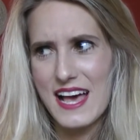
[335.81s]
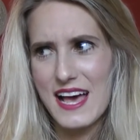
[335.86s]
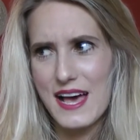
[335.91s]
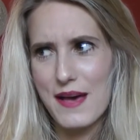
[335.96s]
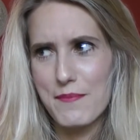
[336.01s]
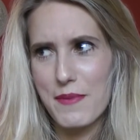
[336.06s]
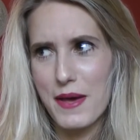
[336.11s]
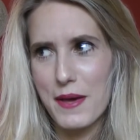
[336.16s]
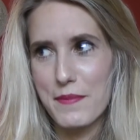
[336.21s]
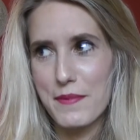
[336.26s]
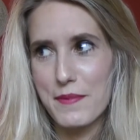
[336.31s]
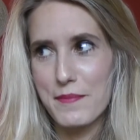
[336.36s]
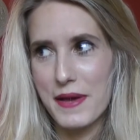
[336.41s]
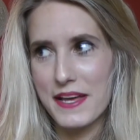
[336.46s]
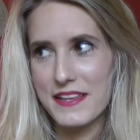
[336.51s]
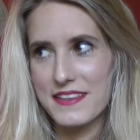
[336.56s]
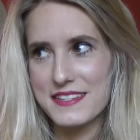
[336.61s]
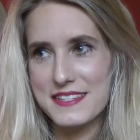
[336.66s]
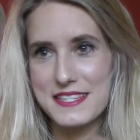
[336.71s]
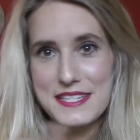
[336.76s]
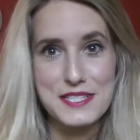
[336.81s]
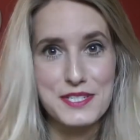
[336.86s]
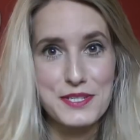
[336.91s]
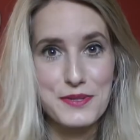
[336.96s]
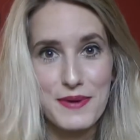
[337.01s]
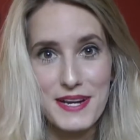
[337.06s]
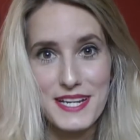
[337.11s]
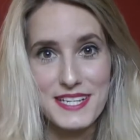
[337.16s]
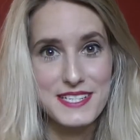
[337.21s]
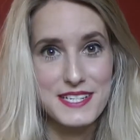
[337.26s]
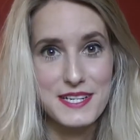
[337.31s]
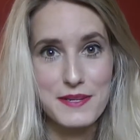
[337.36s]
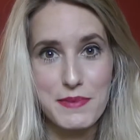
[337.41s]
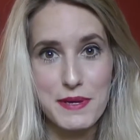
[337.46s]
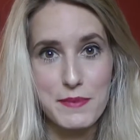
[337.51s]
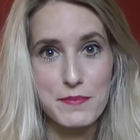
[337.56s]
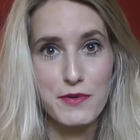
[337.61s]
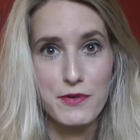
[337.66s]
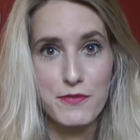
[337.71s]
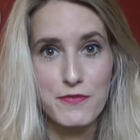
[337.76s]
and maybe make the situation a
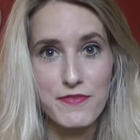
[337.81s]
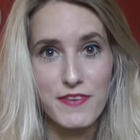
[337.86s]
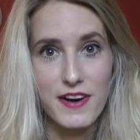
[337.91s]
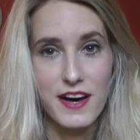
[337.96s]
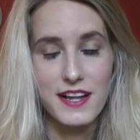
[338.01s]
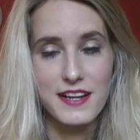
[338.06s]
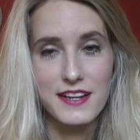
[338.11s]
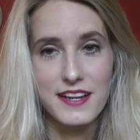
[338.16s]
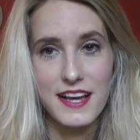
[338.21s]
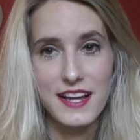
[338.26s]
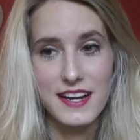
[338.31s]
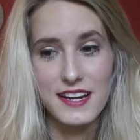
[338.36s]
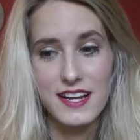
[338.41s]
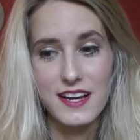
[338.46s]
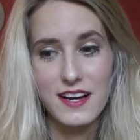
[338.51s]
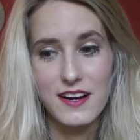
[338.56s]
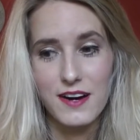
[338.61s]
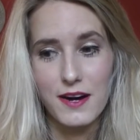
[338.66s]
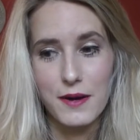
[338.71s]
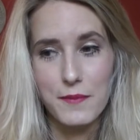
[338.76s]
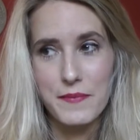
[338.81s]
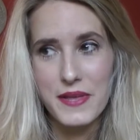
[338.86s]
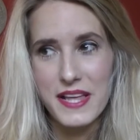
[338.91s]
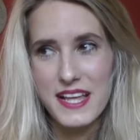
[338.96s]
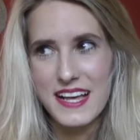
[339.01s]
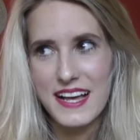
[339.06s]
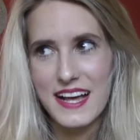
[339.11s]
bit more fun and calm.